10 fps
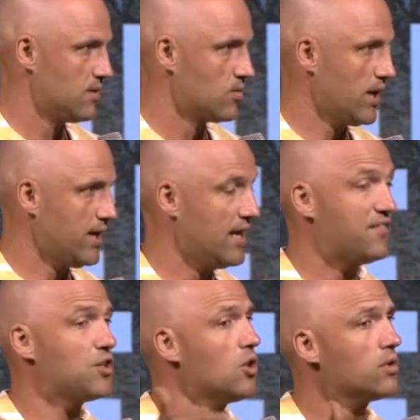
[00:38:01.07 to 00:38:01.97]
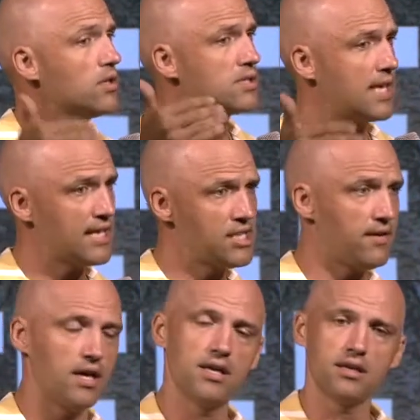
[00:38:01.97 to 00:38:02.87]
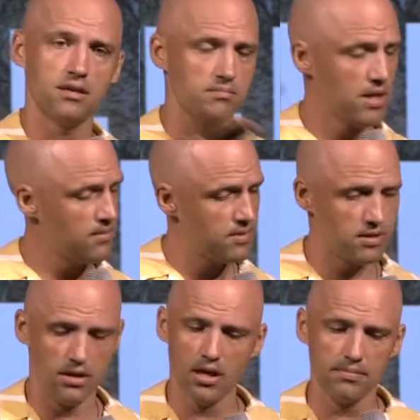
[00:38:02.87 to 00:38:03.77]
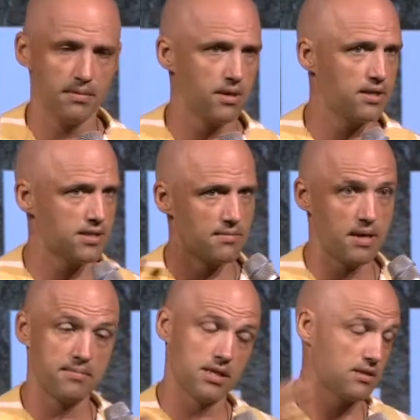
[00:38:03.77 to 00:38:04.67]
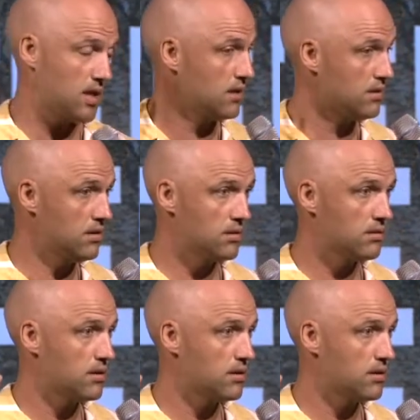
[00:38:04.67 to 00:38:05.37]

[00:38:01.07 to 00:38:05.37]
Right? If you don't use KJV, you might, a lot of people getting saved and baptized. I don't know.